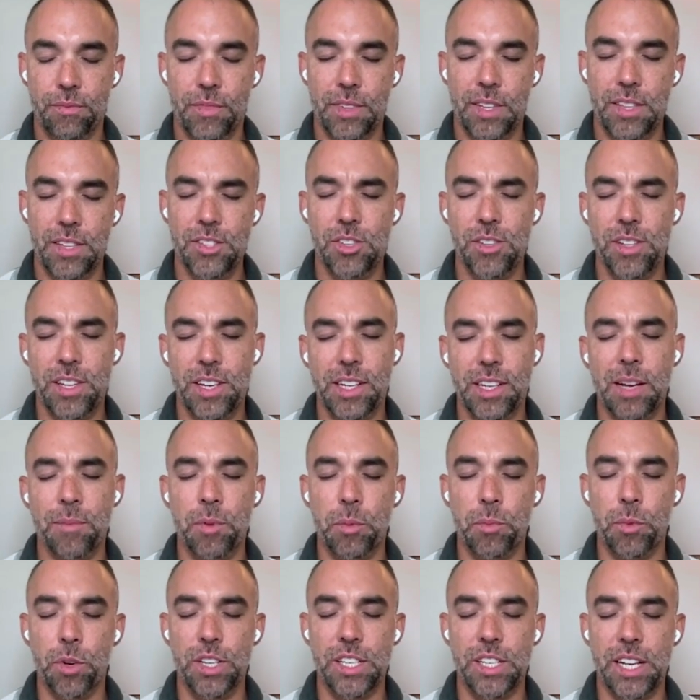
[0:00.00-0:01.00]
Let's do that a
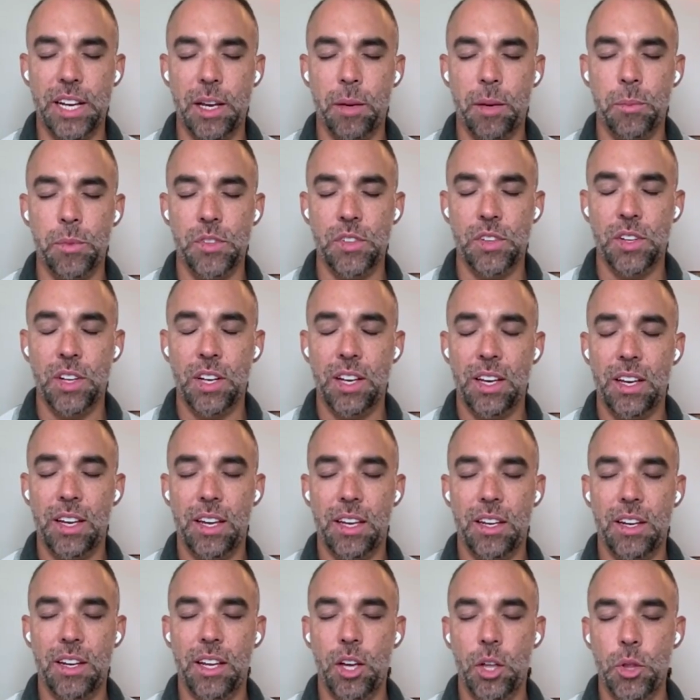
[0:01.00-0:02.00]
couple more times.
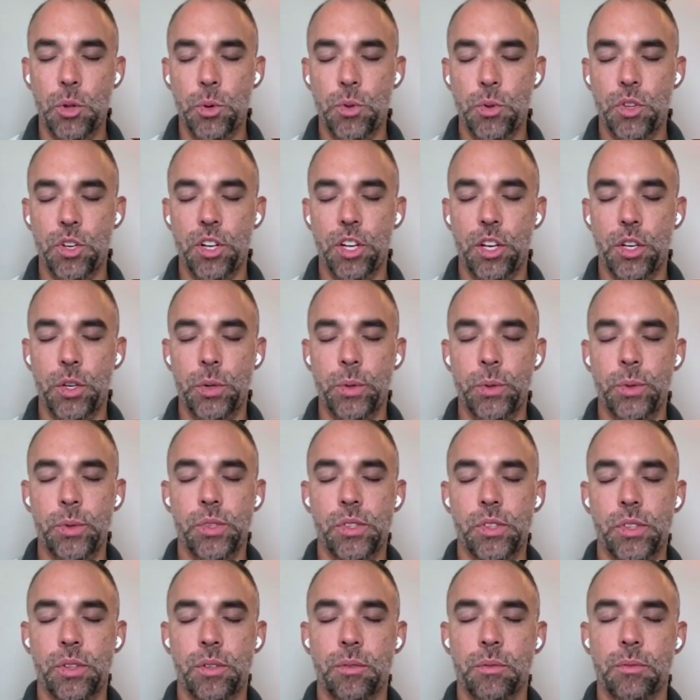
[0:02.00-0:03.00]
Inhale through the
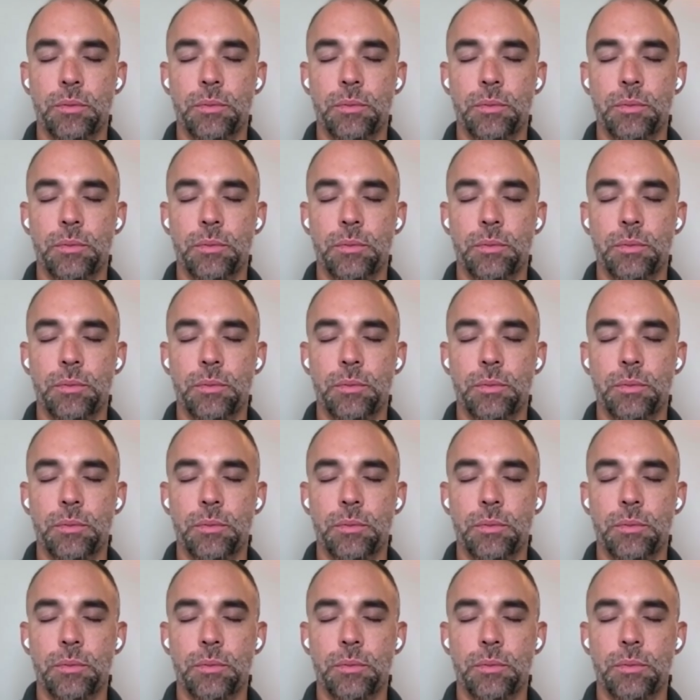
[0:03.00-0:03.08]
nose.